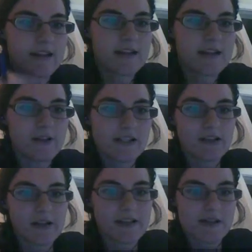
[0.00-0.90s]
I think we
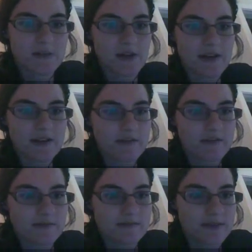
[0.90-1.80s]
talked about this one,
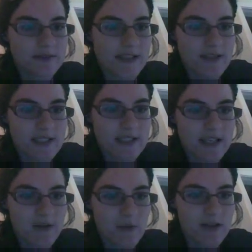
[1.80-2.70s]
17,
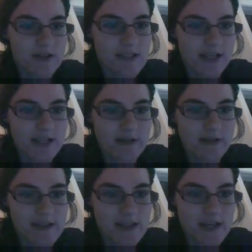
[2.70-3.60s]
and we decided it was